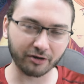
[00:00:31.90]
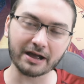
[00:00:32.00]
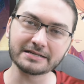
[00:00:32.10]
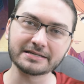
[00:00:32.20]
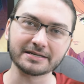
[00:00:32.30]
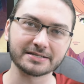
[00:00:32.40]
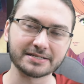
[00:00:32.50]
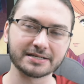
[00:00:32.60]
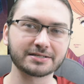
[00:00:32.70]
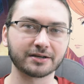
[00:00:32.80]
crazy his
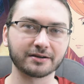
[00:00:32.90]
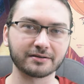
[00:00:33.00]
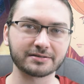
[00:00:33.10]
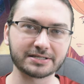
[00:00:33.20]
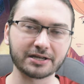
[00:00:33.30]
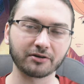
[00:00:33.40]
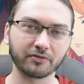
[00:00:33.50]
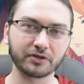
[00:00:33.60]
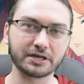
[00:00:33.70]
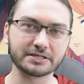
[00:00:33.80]
sister
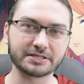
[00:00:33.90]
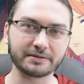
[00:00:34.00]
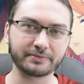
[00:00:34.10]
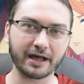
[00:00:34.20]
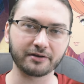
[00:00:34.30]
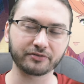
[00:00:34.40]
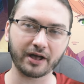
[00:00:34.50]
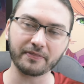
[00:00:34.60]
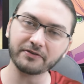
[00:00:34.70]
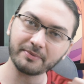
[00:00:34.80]
secretly is deep down
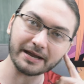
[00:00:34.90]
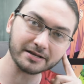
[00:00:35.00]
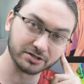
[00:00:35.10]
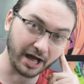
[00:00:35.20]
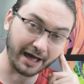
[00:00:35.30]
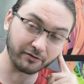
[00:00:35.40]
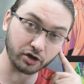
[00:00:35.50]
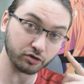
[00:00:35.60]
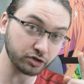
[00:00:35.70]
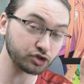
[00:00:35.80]
inside. This man does not have a
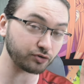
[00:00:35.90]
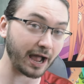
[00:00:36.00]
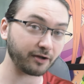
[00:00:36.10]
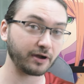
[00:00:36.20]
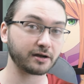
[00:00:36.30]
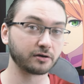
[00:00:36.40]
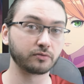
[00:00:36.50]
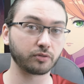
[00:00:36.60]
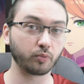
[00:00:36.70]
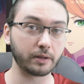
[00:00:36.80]
good track
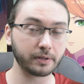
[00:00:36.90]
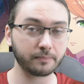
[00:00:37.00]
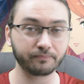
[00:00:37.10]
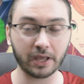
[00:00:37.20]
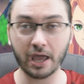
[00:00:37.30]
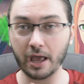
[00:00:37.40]
record with women,